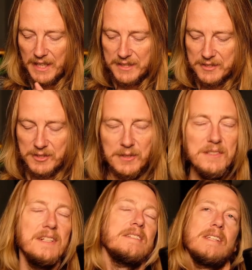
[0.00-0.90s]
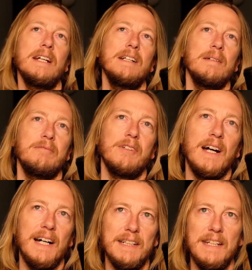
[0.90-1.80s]
as soon as I set it up for
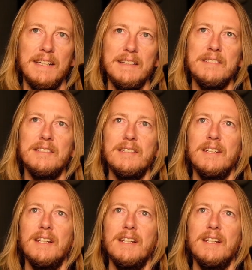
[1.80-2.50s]
hotkeys,